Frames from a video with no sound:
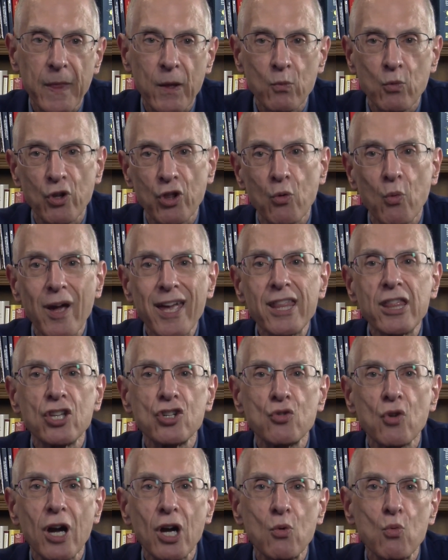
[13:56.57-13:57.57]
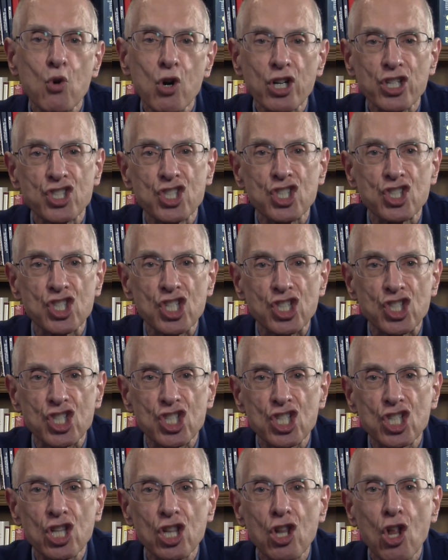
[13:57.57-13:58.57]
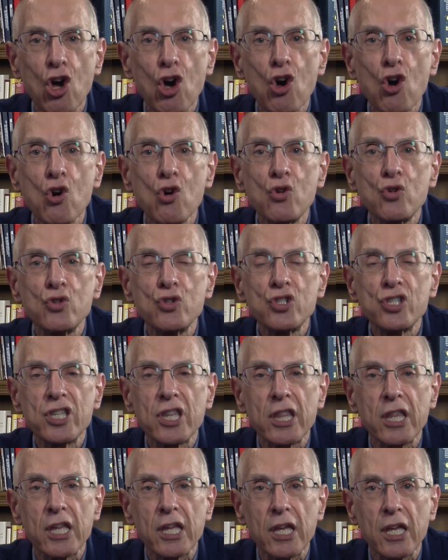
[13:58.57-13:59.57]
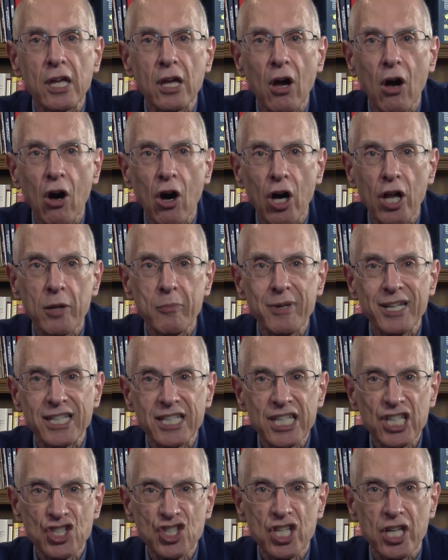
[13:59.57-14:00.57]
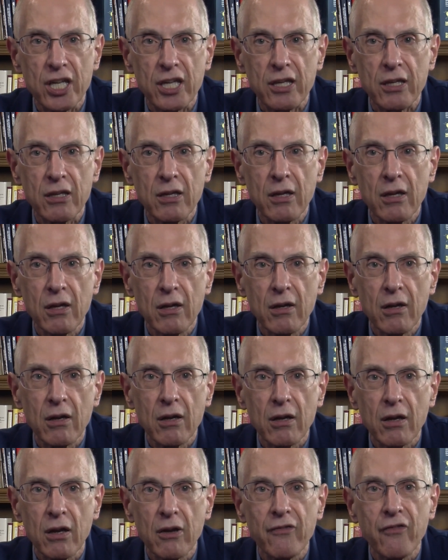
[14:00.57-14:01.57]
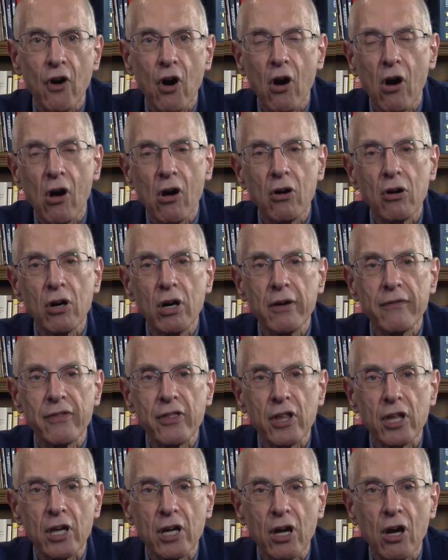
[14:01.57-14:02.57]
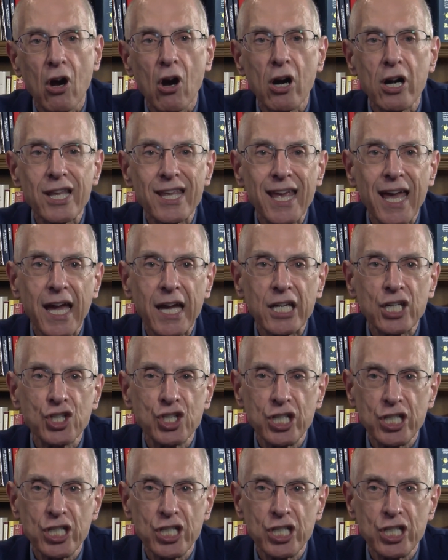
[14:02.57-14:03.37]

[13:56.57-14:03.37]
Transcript: Well, the way the drug works is it slows the automaticity of all of the cardiac